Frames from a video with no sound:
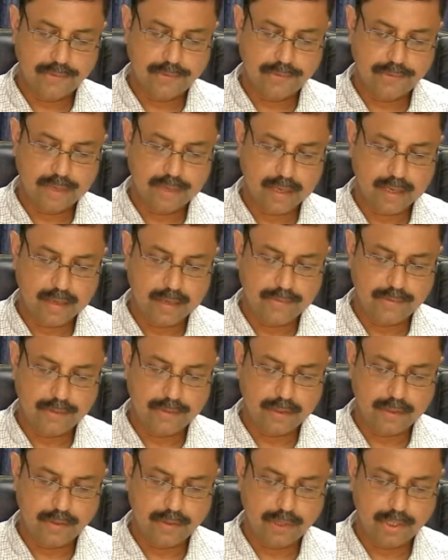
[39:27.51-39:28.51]
sugar
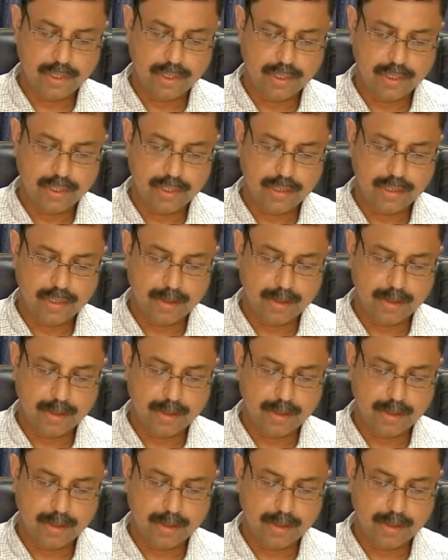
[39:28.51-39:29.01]
solution,